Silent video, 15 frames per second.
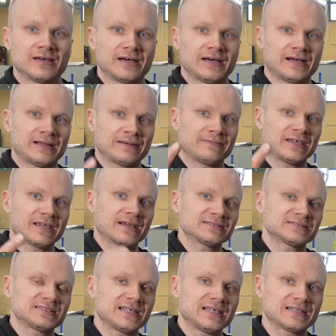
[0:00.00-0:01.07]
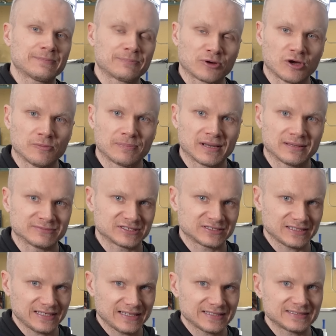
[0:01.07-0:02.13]
and we can see the problems
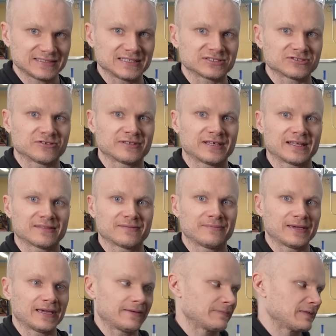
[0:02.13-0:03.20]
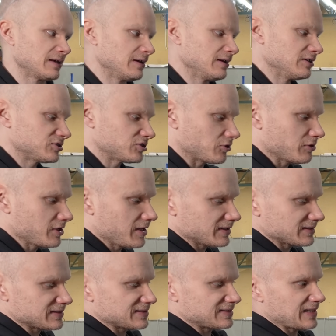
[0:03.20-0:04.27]
easiest on that way. So here
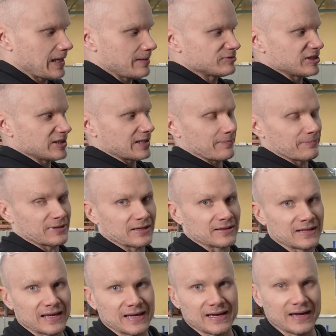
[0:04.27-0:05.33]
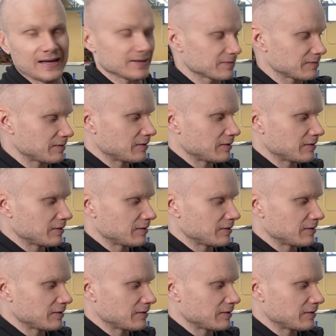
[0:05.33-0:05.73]
is the same setup that they had.